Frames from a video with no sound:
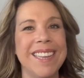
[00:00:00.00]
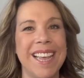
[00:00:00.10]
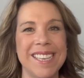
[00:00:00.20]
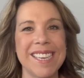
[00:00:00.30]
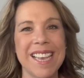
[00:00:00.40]

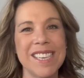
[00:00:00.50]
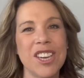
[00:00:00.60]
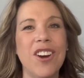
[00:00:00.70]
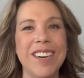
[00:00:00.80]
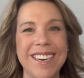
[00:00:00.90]
Let's get
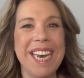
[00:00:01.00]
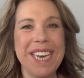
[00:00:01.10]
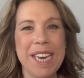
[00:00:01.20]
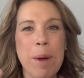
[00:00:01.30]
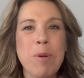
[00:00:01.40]
started.
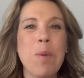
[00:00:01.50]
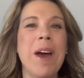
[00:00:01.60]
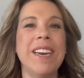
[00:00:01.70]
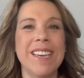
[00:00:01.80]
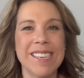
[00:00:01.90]
Number
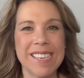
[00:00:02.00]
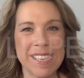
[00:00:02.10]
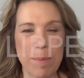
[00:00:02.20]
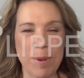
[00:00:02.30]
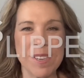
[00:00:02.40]
one,
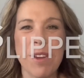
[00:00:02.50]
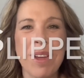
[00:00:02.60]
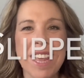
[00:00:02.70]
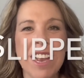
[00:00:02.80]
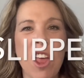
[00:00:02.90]
slippers. Now,
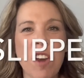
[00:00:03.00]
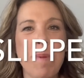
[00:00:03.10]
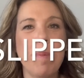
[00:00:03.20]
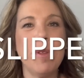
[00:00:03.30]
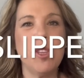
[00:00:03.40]
I think a lot
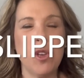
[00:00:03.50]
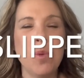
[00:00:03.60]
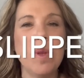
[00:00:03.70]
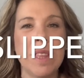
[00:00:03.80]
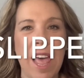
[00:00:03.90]
of people
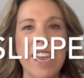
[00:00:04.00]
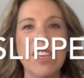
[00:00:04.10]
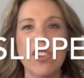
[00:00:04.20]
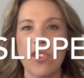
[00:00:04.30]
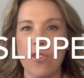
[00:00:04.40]
do
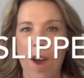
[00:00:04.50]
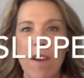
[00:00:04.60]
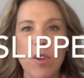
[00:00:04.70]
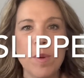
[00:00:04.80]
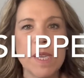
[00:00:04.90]
like to
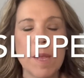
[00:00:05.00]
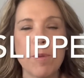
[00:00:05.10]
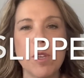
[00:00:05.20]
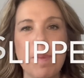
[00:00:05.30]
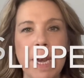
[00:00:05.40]
travel with
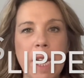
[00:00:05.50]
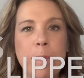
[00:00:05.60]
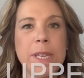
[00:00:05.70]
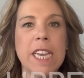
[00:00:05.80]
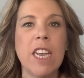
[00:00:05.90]
slippers, but in
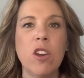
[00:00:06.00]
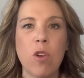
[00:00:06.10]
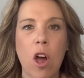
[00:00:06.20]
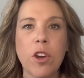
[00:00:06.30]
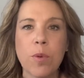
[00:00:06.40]

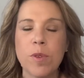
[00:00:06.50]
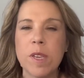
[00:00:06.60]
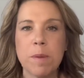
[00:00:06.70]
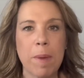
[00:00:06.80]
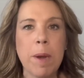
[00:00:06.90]
particular on
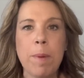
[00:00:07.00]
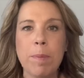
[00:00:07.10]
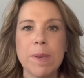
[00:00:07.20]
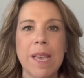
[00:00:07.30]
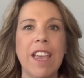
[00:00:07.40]
cruises, many
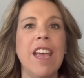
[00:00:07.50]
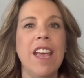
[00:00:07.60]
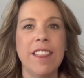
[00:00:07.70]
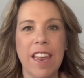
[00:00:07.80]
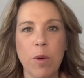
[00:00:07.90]
people say
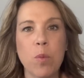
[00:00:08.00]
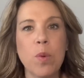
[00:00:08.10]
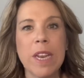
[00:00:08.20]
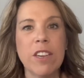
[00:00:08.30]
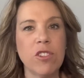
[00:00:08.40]
that it
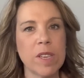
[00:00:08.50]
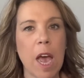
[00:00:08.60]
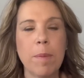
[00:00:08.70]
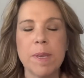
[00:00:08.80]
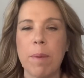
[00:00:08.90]
really just
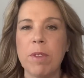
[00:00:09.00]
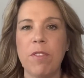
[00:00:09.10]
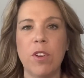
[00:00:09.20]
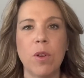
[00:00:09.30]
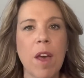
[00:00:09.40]
helps them
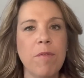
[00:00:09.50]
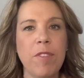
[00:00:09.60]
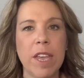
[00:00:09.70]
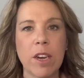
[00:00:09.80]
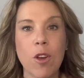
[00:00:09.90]
to feel
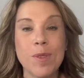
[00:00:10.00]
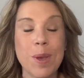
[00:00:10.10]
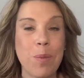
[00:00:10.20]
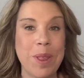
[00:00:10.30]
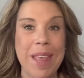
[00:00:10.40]
comfy and
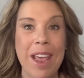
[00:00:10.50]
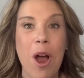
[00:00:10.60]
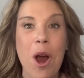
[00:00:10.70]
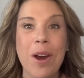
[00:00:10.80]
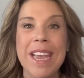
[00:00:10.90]
cozy when they
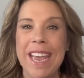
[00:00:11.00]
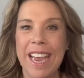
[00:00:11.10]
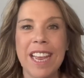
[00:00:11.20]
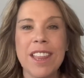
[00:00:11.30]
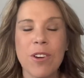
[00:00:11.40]
are
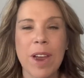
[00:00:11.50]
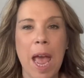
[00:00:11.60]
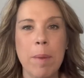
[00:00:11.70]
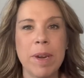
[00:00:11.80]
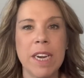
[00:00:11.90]
in their
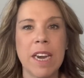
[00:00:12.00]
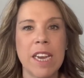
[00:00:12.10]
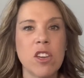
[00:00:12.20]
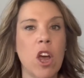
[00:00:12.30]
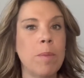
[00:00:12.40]
cabin at
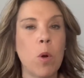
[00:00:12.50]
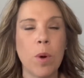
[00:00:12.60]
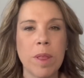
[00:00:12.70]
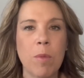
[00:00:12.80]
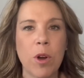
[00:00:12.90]
nighttime
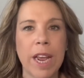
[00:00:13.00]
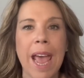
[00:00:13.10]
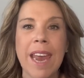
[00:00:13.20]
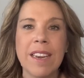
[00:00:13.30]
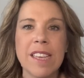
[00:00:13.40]
or in the morning.
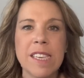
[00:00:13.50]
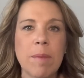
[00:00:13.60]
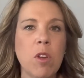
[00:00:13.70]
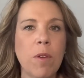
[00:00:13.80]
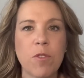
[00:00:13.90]
And at the
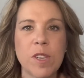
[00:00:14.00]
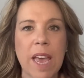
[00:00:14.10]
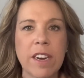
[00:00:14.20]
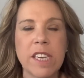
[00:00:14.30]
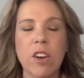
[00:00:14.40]
same time, for
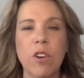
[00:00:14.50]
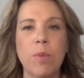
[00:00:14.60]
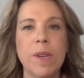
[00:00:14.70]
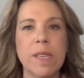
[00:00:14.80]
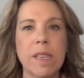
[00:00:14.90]
sanitary
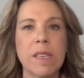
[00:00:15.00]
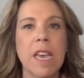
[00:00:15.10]
reasons,